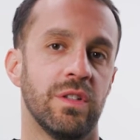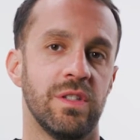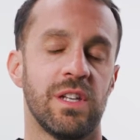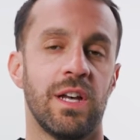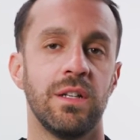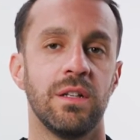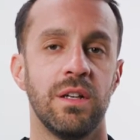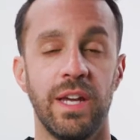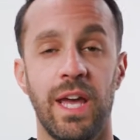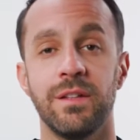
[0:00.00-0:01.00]
design.
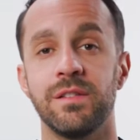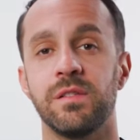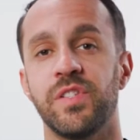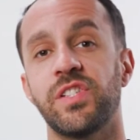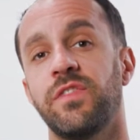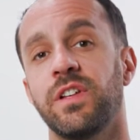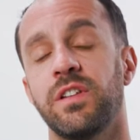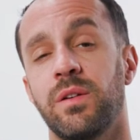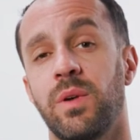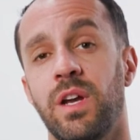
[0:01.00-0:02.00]
Again, specific
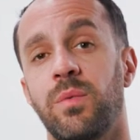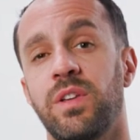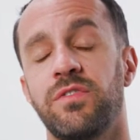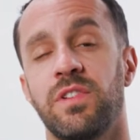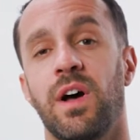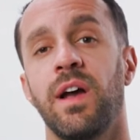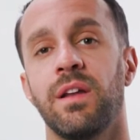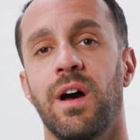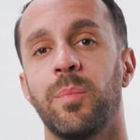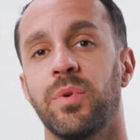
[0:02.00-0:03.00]
to the way we fly
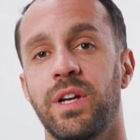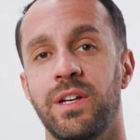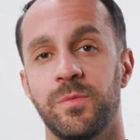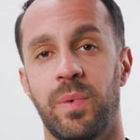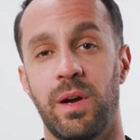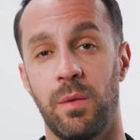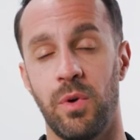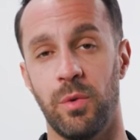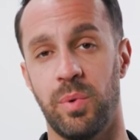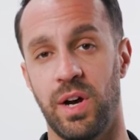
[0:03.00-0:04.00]
and operate as
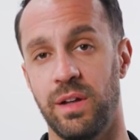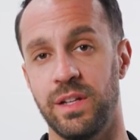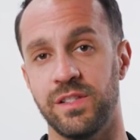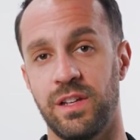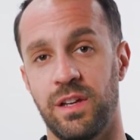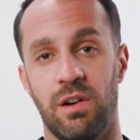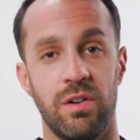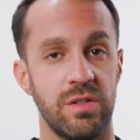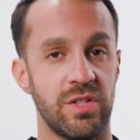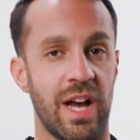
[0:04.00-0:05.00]
paramotor pilots and our
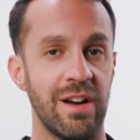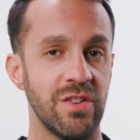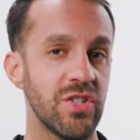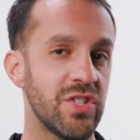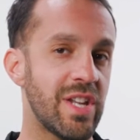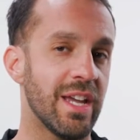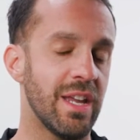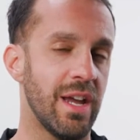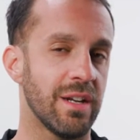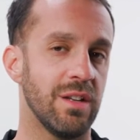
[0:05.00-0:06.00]
desires to stay
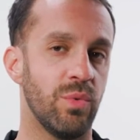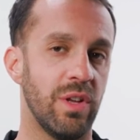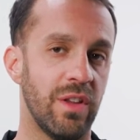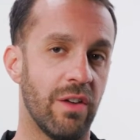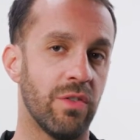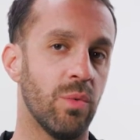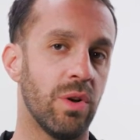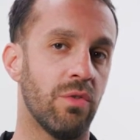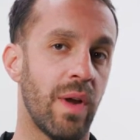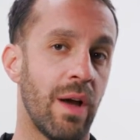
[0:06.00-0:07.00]
connected with everyone
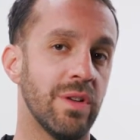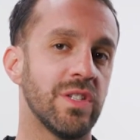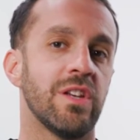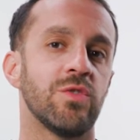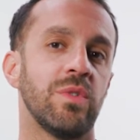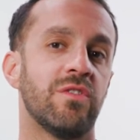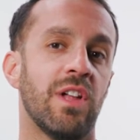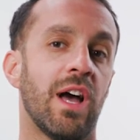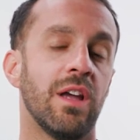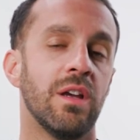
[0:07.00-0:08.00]
around us as we
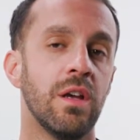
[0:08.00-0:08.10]
fly.